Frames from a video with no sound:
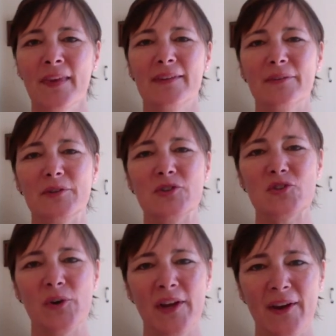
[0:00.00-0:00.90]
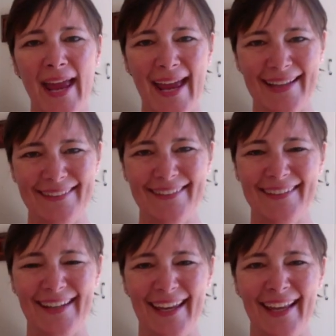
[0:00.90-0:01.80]
So enjoy your hands
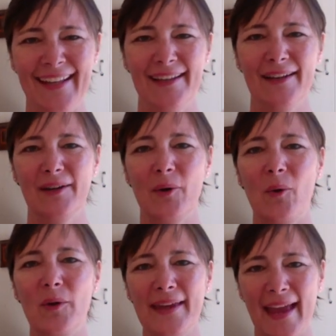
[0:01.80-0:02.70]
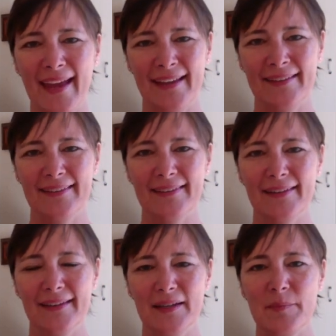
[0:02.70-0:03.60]
today. Hold hands,
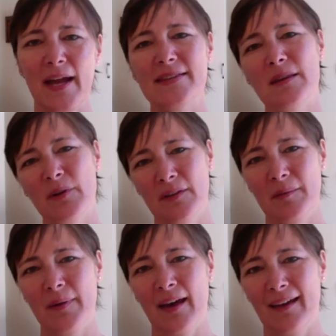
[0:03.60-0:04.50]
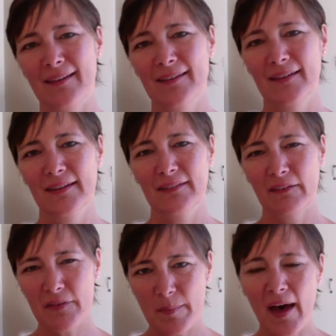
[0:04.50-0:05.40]
pat someone on the back,
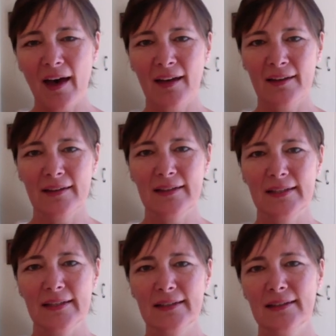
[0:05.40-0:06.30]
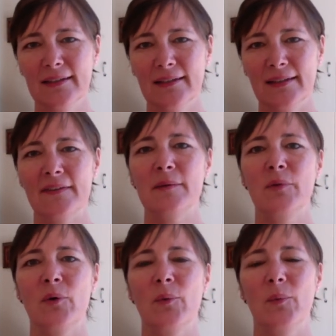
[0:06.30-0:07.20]
give them a hug, let them
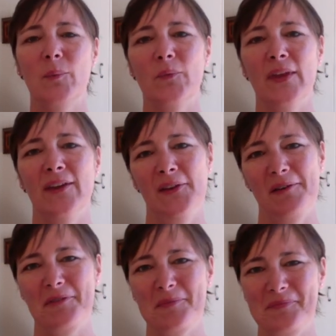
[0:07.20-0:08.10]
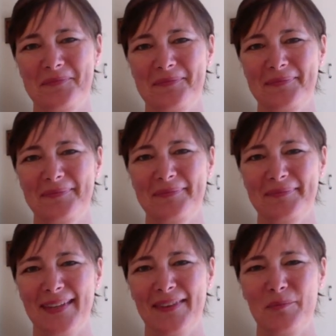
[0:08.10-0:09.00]
know that you love them
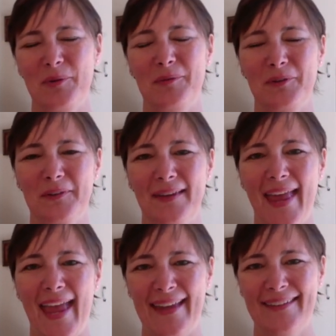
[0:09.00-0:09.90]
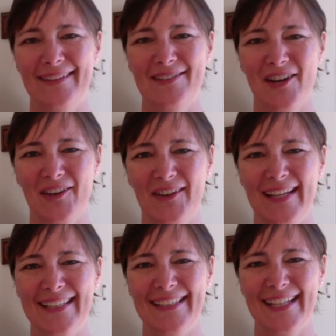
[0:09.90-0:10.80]
in the beautiful hand
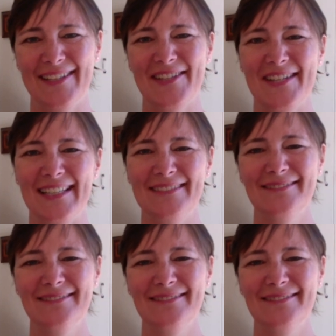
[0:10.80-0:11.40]
chakra energy.